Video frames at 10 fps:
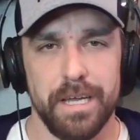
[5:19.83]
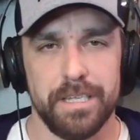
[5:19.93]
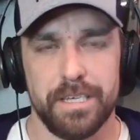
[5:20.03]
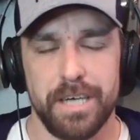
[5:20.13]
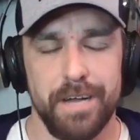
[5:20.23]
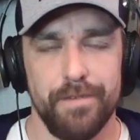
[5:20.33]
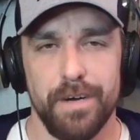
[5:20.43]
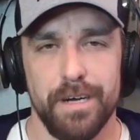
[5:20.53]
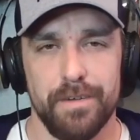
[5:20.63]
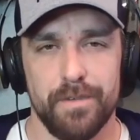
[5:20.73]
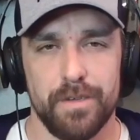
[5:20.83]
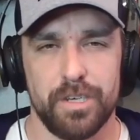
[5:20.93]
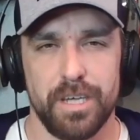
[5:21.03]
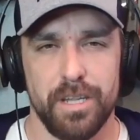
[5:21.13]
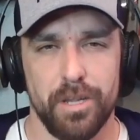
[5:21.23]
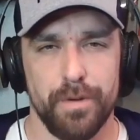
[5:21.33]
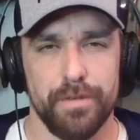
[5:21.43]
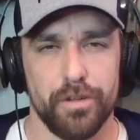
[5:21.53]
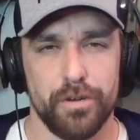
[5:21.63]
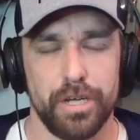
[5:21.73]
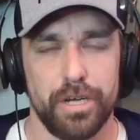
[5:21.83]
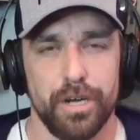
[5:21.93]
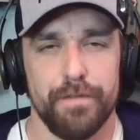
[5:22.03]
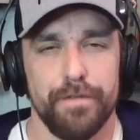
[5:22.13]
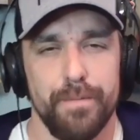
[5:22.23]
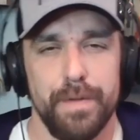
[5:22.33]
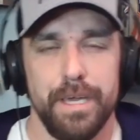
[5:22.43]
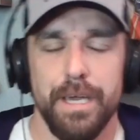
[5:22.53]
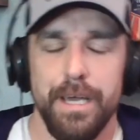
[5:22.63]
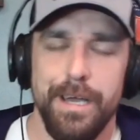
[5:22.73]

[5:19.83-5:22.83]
It's kind of just a little bit of a learning curve for me.